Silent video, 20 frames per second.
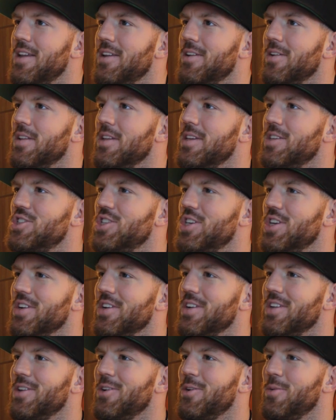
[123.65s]
You know, at least
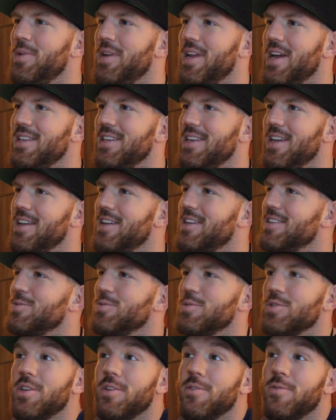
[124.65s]
cheering a little bit at the end because it
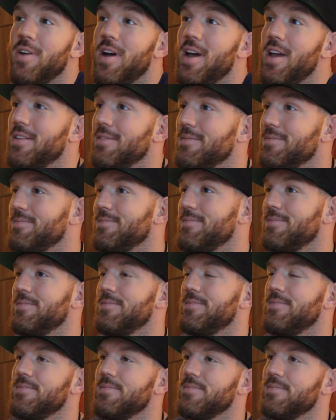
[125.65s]
was a good fight.
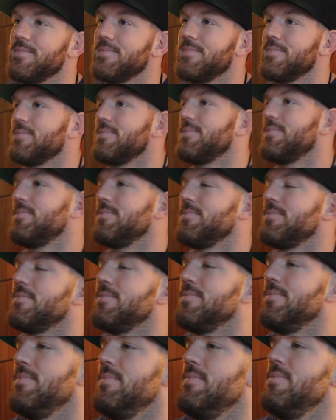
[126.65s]
Uh, in
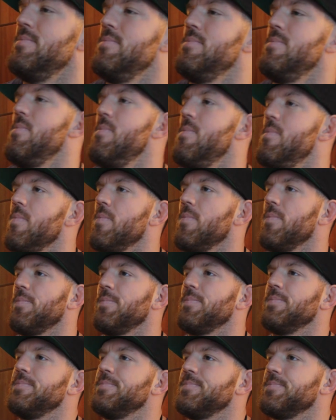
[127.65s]
in which area do you,
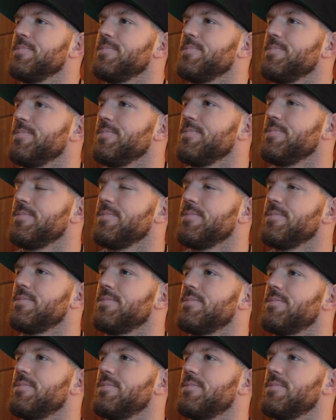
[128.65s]
do you feel you have
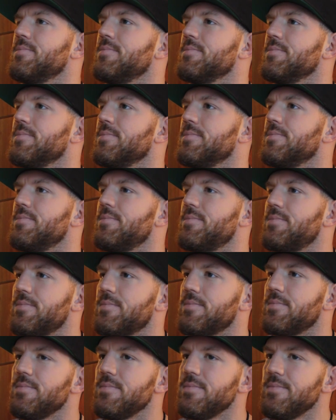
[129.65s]
evolved more since the
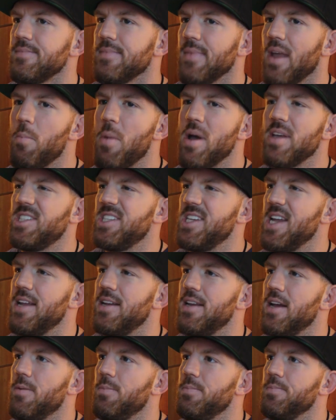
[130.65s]
first fight? On my
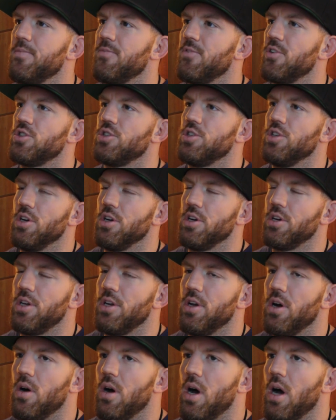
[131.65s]
stand up, for sure. You
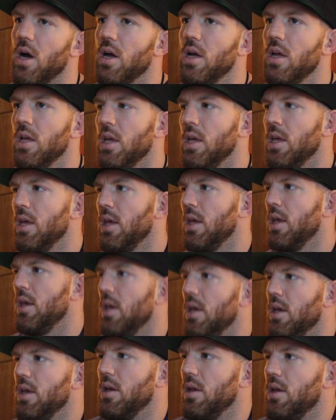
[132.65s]
know, uh,
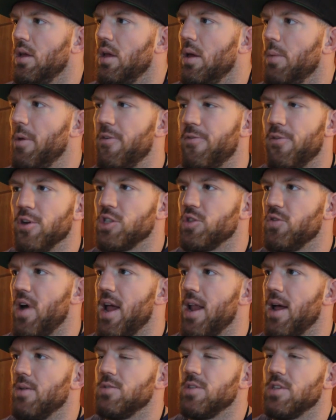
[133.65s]
my first
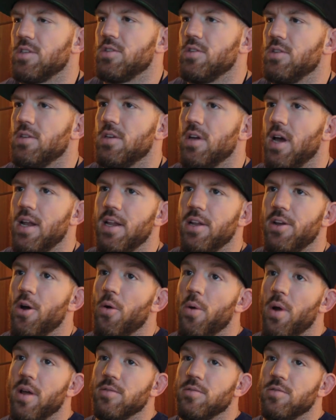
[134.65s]
fight, I was just I didn't know
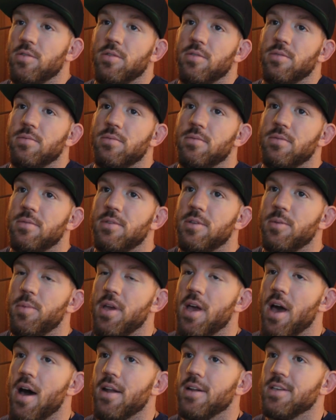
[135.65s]
what I was doing to
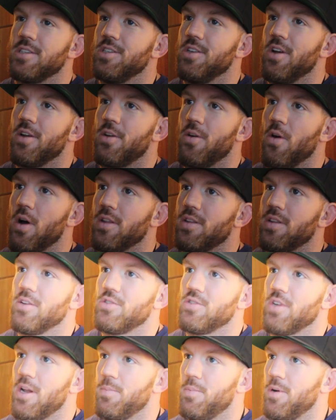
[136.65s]
be honest, you know, I'd go
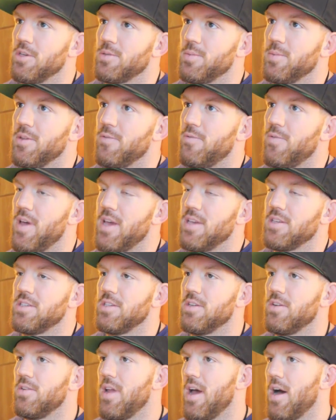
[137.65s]
and try to punch him in the face.
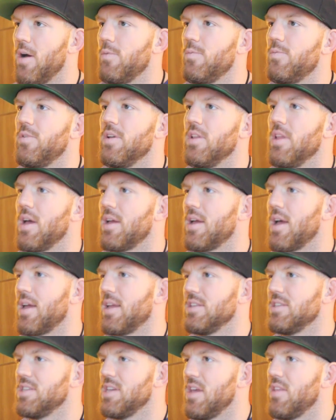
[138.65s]
You know, now I feel like I
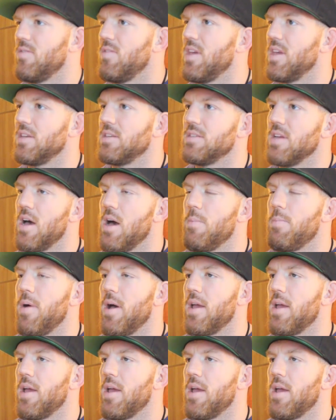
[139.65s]
could set things up.